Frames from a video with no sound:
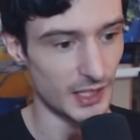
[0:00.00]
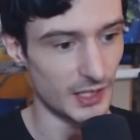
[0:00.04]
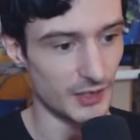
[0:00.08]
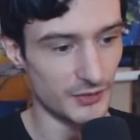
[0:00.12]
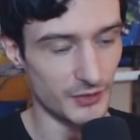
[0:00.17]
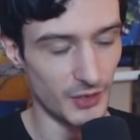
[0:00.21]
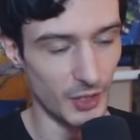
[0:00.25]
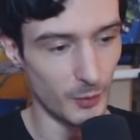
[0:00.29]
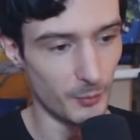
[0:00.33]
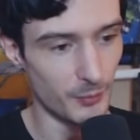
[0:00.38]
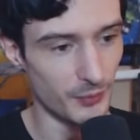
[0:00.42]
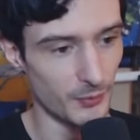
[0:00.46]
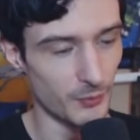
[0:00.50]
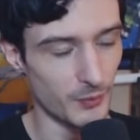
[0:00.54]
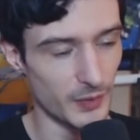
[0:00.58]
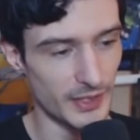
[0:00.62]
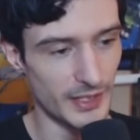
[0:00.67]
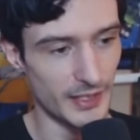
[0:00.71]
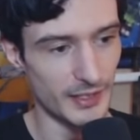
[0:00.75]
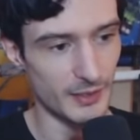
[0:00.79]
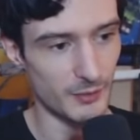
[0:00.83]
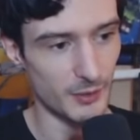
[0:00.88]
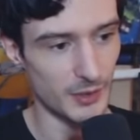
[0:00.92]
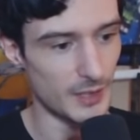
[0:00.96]
Nope. What
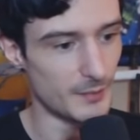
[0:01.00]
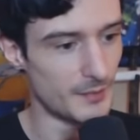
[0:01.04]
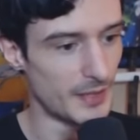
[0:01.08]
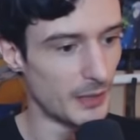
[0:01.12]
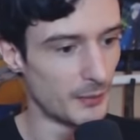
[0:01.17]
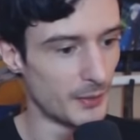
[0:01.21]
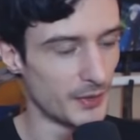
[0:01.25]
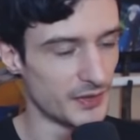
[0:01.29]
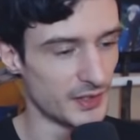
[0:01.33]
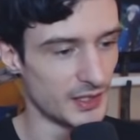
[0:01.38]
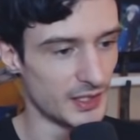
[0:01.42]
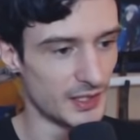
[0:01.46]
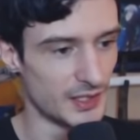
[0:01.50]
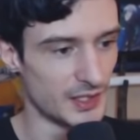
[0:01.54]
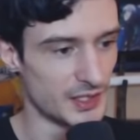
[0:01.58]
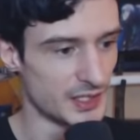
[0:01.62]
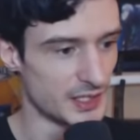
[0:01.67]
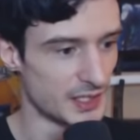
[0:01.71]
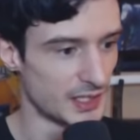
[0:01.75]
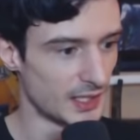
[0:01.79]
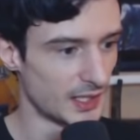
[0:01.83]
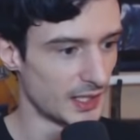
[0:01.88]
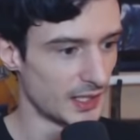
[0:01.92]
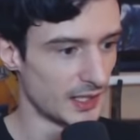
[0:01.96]
I what I met with is
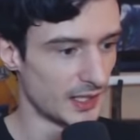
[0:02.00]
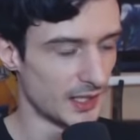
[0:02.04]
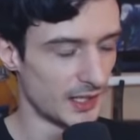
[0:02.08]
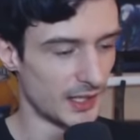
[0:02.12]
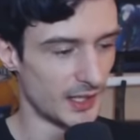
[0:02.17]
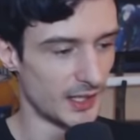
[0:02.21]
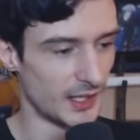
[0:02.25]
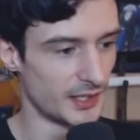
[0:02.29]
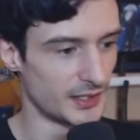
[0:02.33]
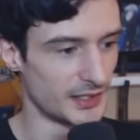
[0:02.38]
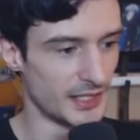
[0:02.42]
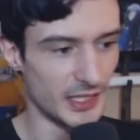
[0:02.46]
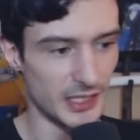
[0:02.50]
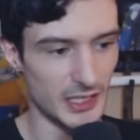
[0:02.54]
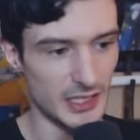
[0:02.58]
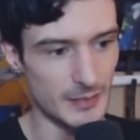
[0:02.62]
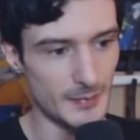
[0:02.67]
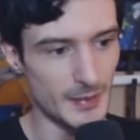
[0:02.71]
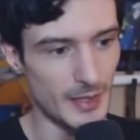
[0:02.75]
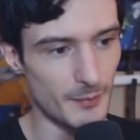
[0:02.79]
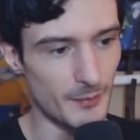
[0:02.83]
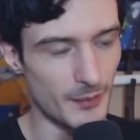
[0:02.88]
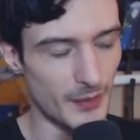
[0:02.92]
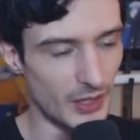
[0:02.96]
uh, yelling
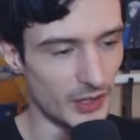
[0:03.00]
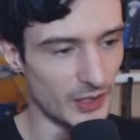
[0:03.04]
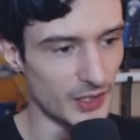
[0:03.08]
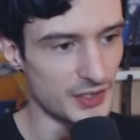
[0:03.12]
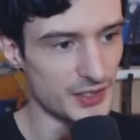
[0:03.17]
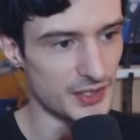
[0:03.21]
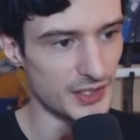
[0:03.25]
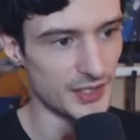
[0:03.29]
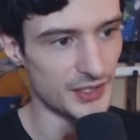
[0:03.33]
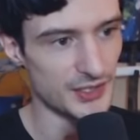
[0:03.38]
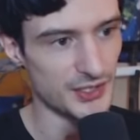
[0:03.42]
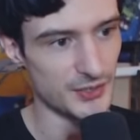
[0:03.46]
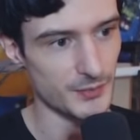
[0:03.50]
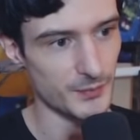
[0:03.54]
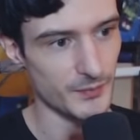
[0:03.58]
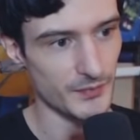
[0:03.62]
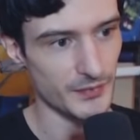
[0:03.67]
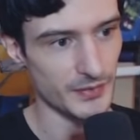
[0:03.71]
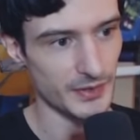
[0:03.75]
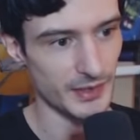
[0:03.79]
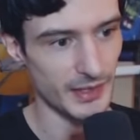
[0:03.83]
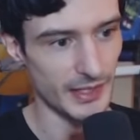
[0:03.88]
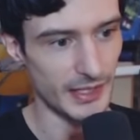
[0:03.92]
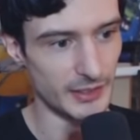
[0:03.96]
about politics,
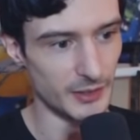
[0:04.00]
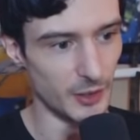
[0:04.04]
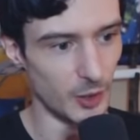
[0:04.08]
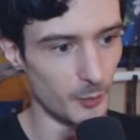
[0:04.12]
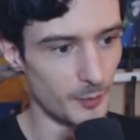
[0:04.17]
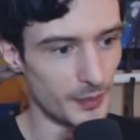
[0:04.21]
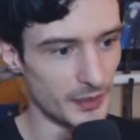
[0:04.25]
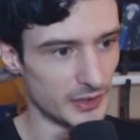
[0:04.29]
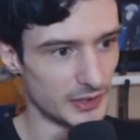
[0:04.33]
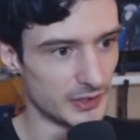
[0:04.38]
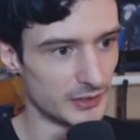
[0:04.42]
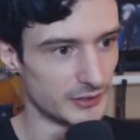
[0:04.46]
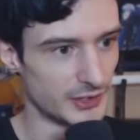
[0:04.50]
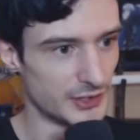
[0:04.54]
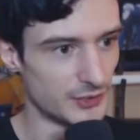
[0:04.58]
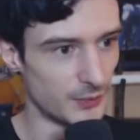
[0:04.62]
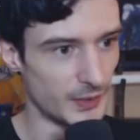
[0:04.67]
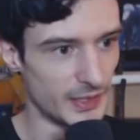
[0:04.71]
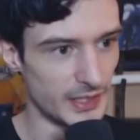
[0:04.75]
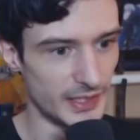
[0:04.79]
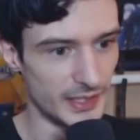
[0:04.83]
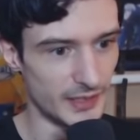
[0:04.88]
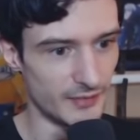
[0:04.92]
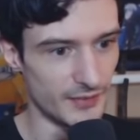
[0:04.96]
and openly
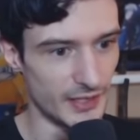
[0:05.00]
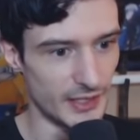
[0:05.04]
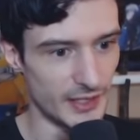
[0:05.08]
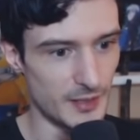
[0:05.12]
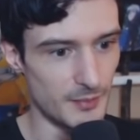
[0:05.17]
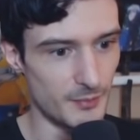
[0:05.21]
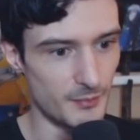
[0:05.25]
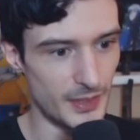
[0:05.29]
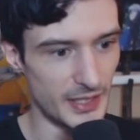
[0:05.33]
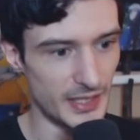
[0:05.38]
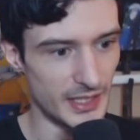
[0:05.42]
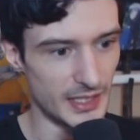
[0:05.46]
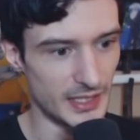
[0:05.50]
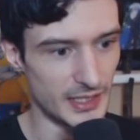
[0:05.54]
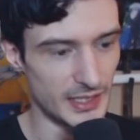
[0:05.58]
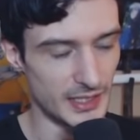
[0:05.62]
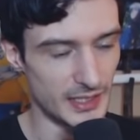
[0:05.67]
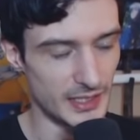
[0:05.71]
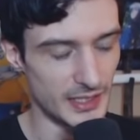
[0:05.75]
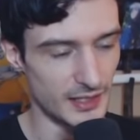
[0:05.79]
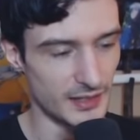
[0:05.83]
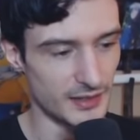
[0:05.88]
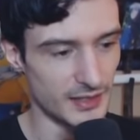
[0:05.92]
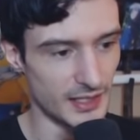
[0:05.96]
retweeting very
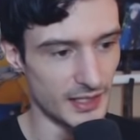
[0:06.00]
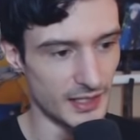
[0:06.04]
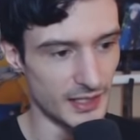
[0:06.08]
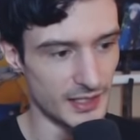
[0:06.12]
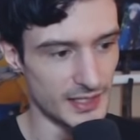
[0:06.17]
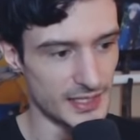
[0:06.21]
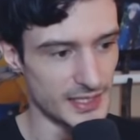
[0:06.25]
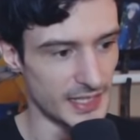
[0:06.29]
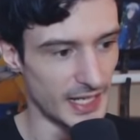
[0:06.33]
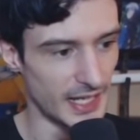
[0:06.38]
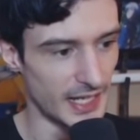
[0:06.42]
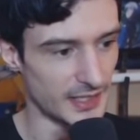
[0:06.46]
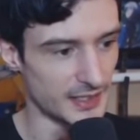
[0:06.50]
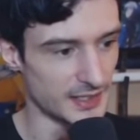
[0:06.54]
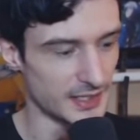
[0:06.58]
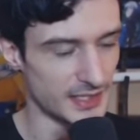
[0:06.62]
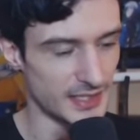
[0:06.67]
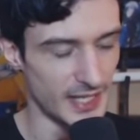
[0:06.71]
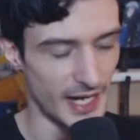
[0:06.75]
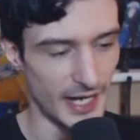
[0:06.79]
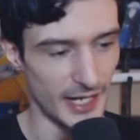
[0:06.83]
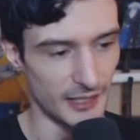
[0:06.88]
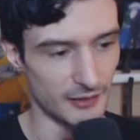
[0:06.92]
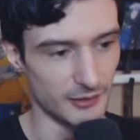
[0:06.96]
bigoted things that
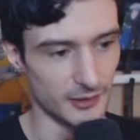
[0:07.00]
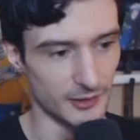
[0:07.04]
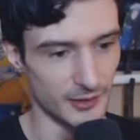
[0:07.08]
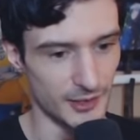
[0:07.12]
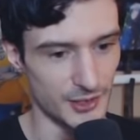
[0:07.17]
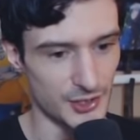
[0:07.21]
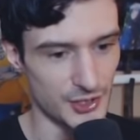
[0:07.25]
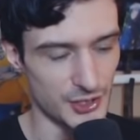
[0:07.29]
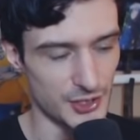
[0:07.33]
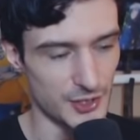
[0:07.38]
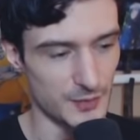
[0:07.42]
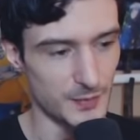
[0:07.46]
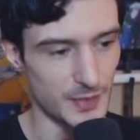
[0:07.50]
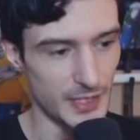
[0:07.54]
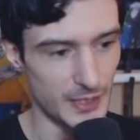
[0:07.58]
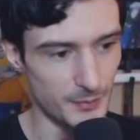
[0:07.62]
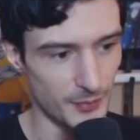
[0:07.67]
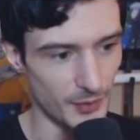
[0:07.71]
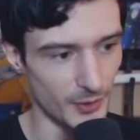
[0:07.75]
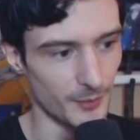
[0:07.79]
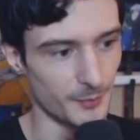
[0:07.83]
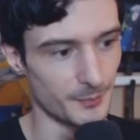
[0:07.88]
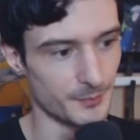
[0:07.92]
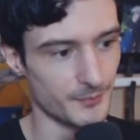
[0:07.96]
attack religious
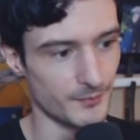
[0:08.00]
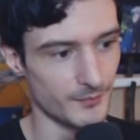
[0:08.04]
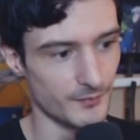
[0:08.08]
people.